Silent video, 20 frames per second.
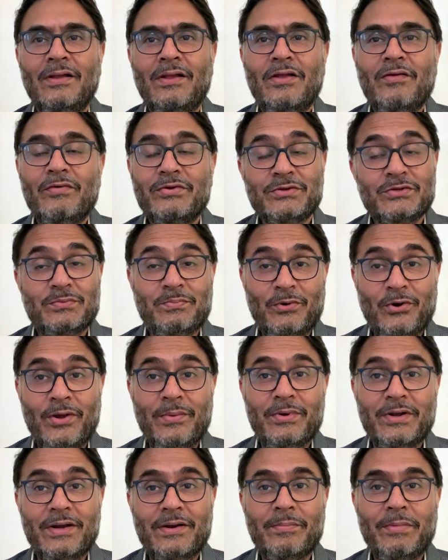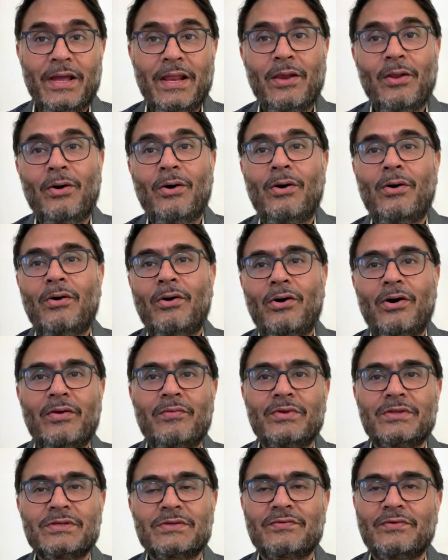which is prohibited by law or
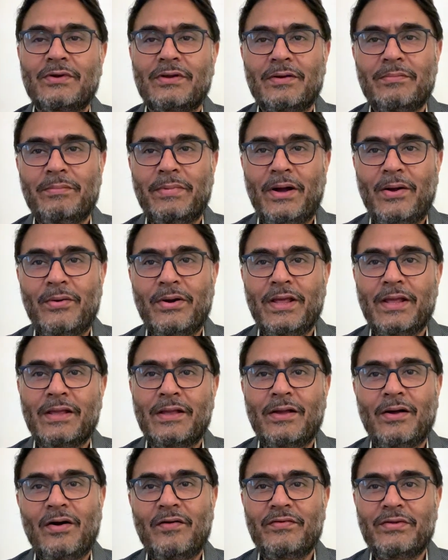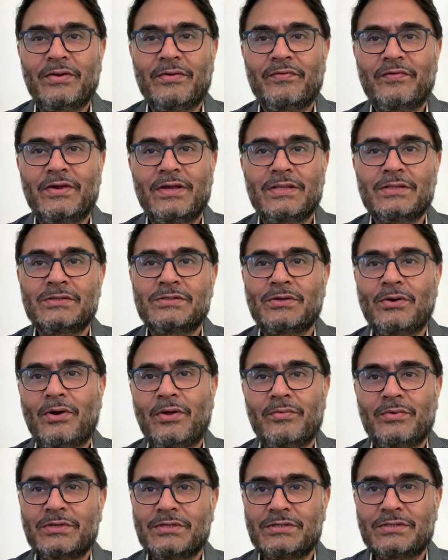which is for compounding of an offense
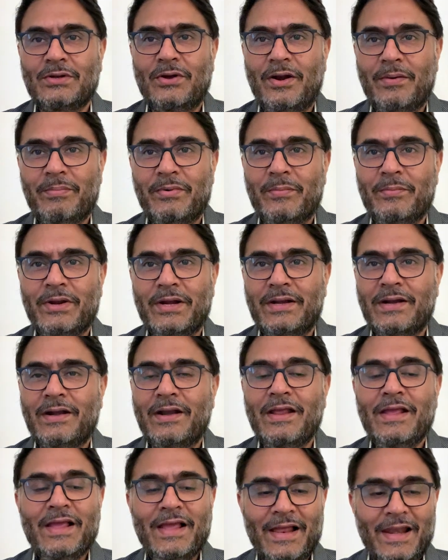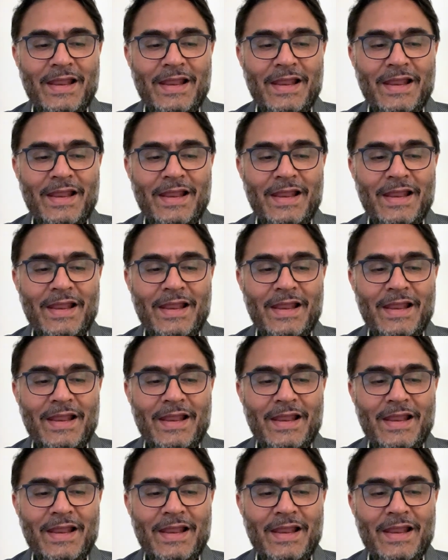or which is not permitted.